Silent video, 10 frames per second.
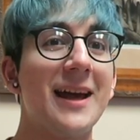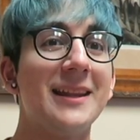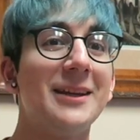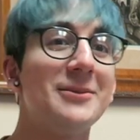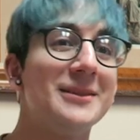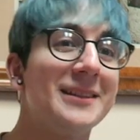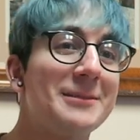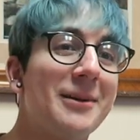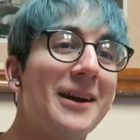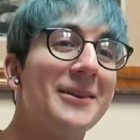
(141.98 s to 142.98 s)
didn't think it was gonna
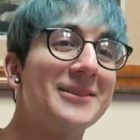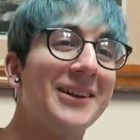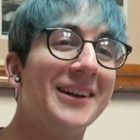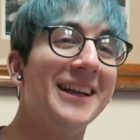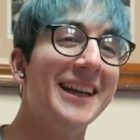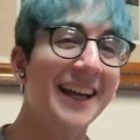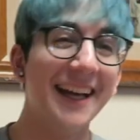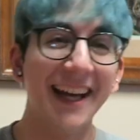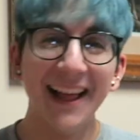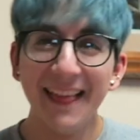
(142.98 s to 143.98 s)
spray out, sorry.
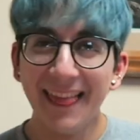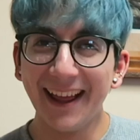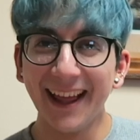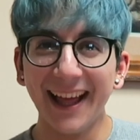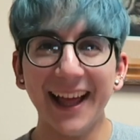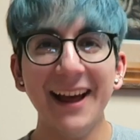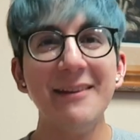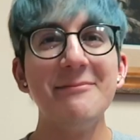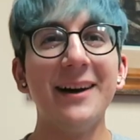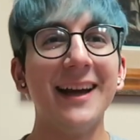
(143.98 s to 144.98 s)

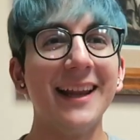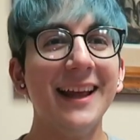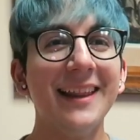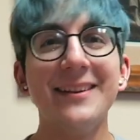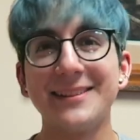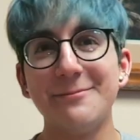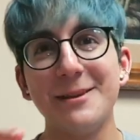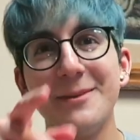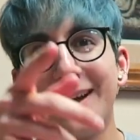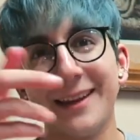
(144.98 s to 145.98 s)
But there's
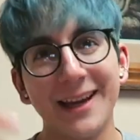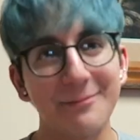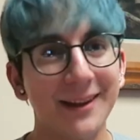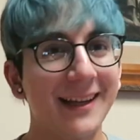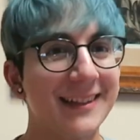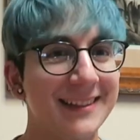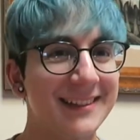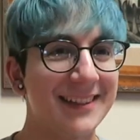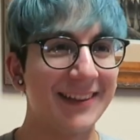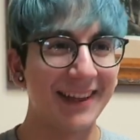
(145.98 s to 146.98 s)
somebody behind the camera, like I
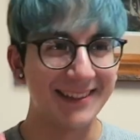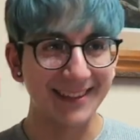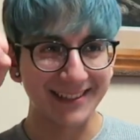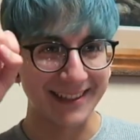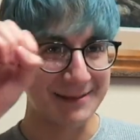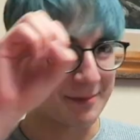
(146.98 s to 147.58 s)
said, so that just like